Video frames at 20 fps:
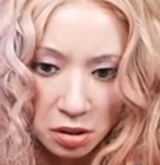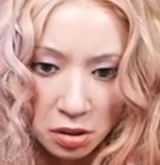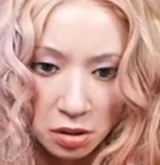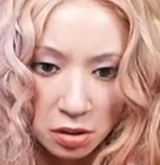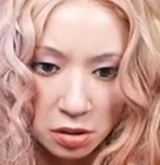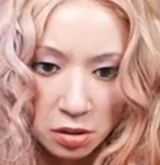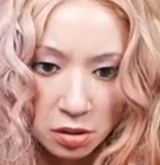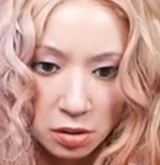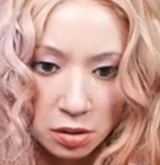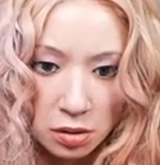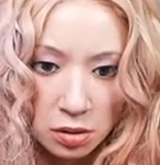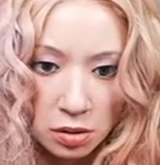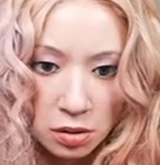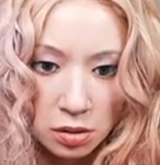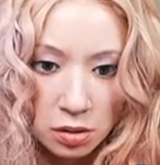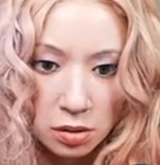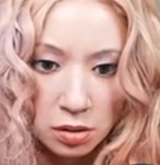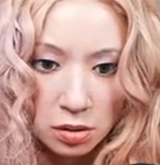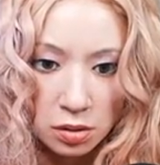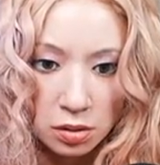
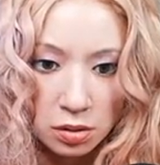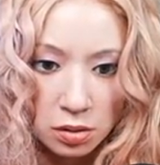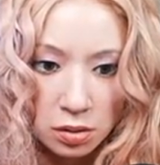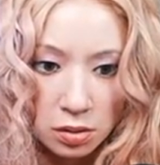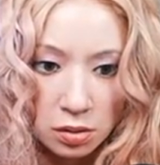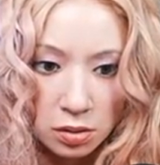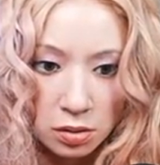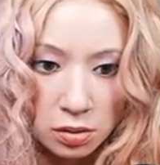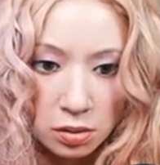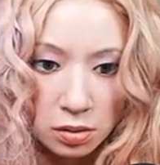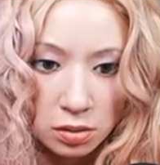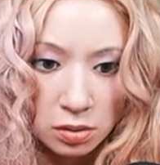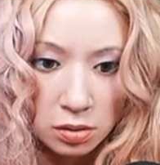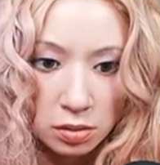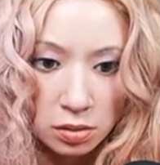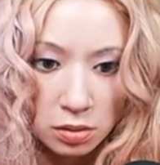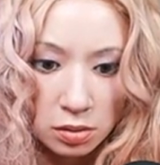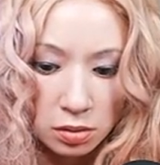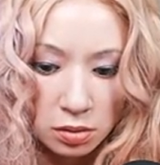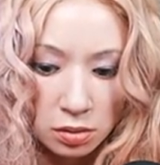
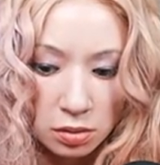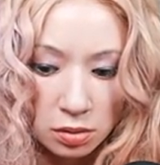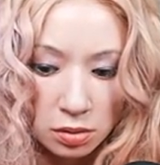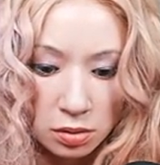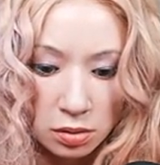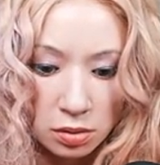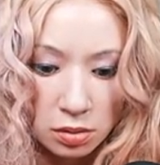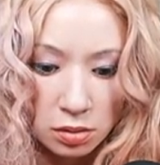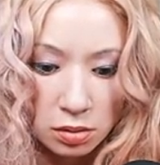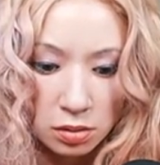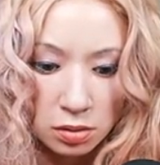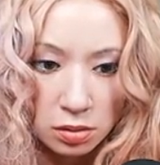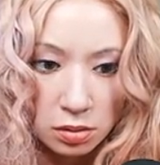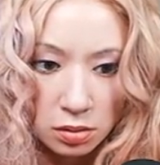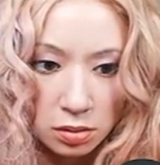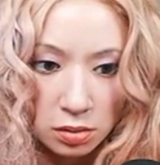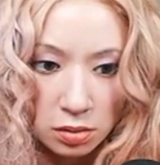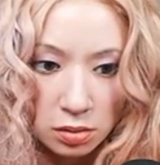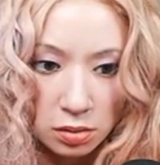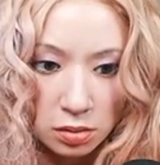
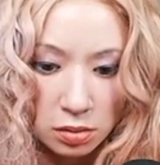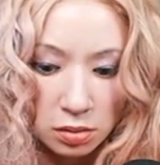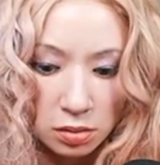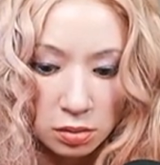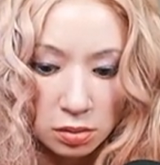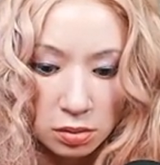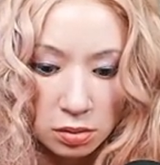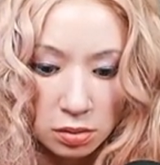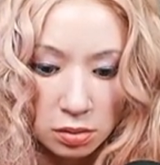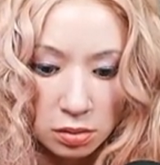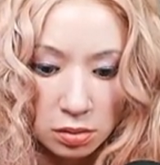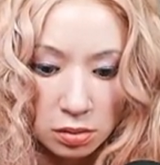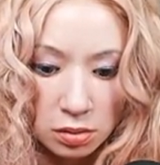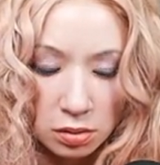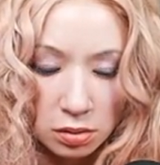Nobody speaks.